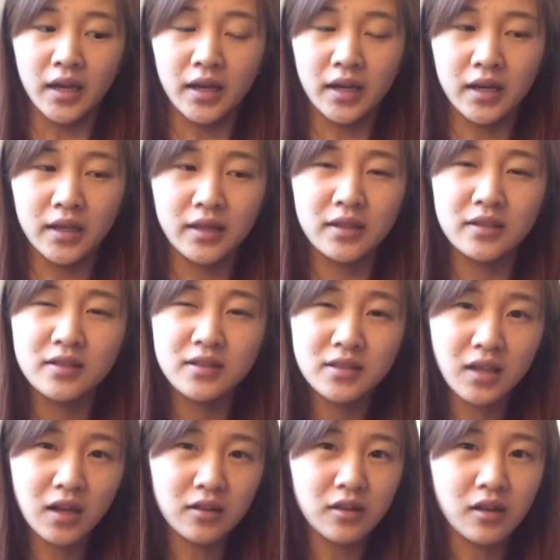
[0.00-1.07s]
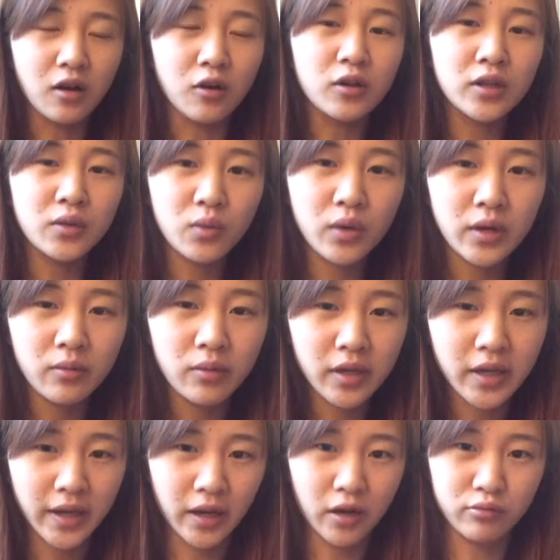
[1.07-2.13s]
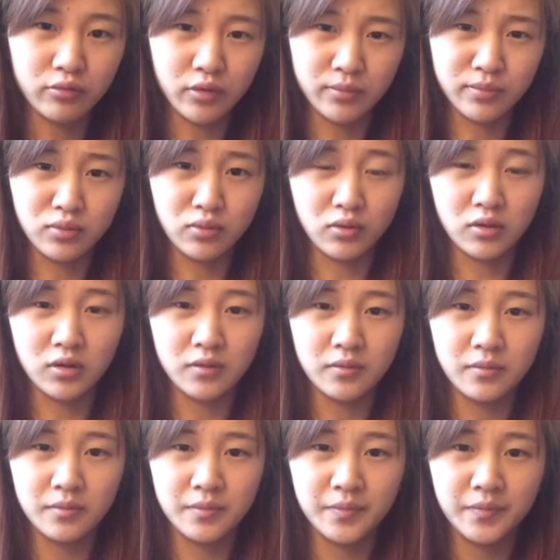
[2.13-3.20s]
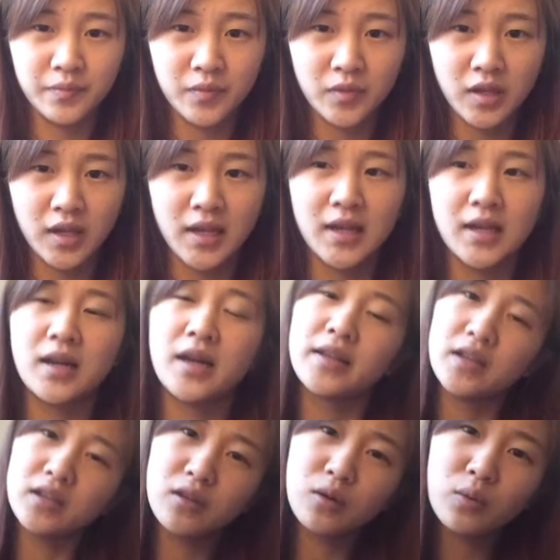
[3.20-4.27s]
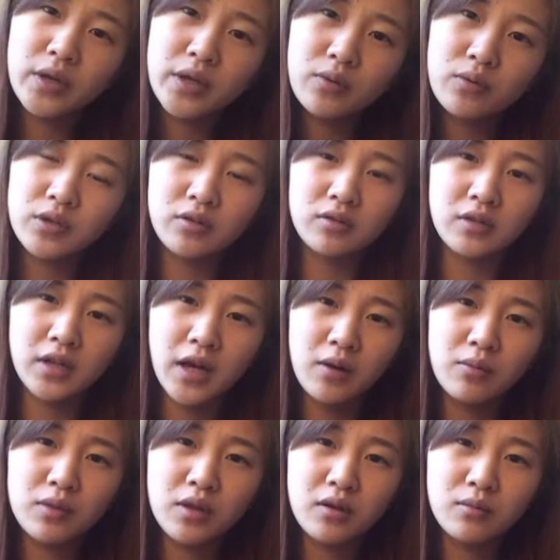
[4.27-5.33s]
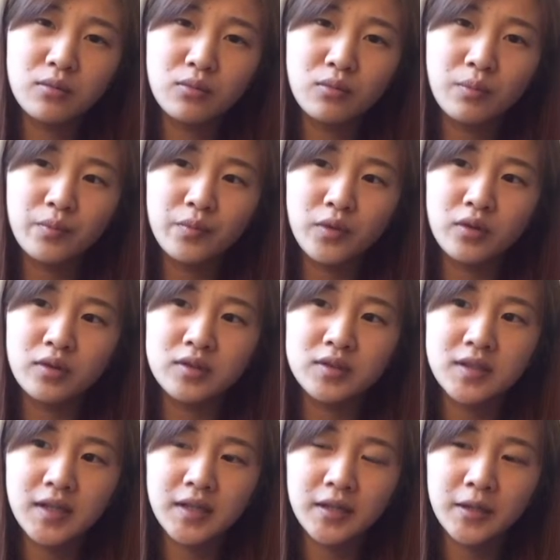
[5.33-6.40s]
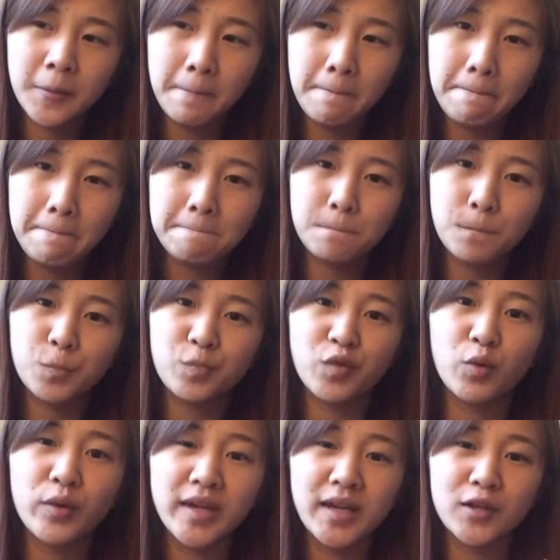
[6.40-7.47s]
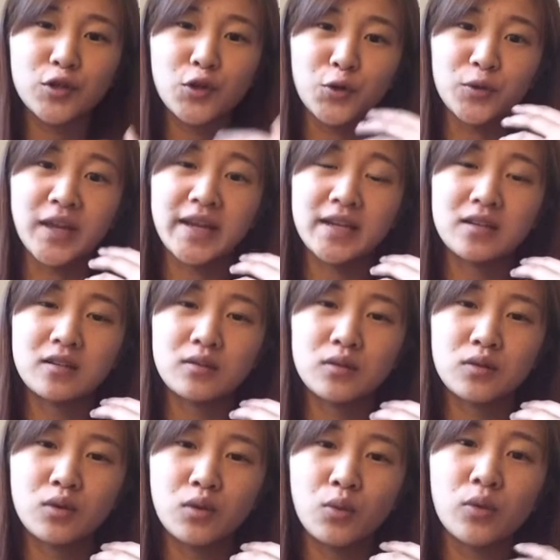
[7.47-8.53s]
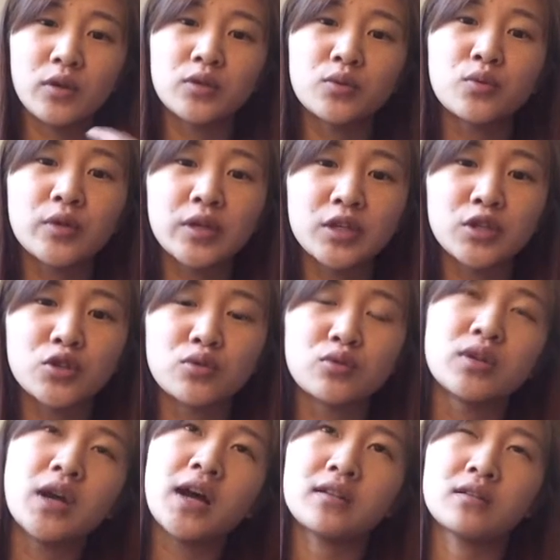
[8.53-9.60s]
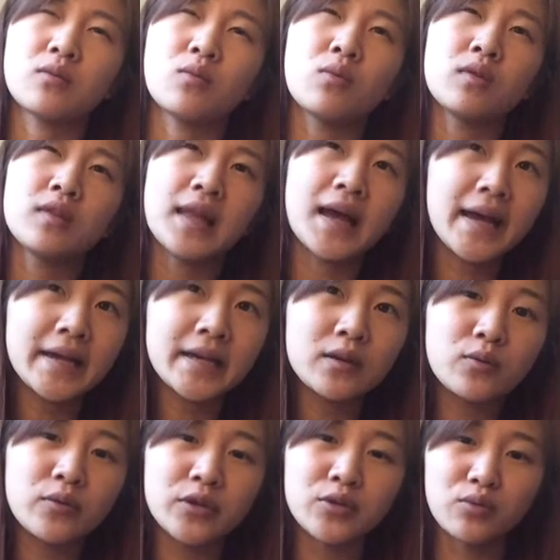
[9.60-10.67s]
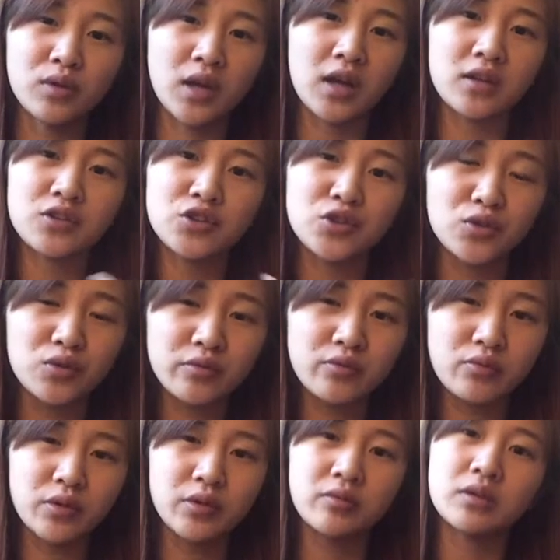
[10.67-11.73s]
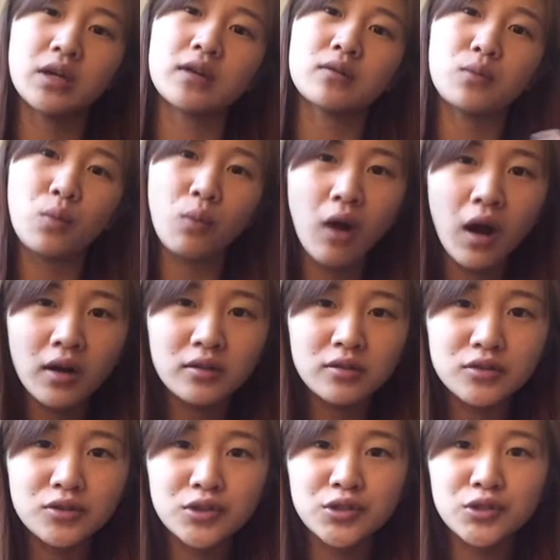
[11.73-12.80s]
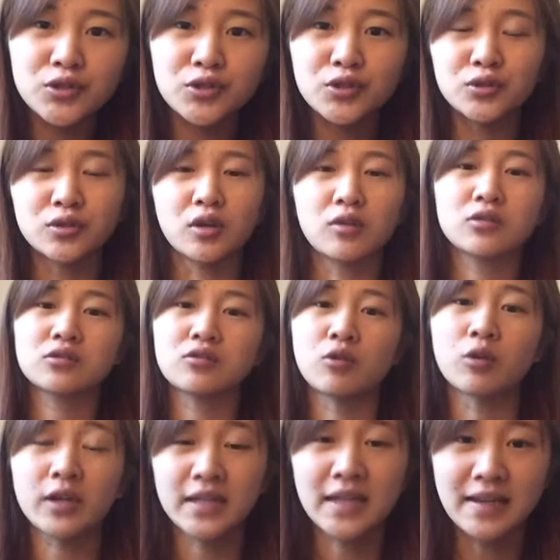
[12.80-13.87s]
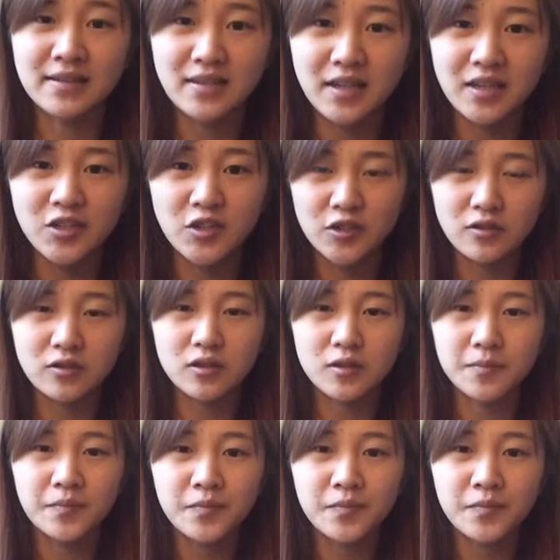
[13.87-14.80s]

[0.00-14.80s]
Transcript: And this is not the only way we can help the poor. And another way we could help them was like we can donate what we do not like, we do not use, we do not want to those organizations.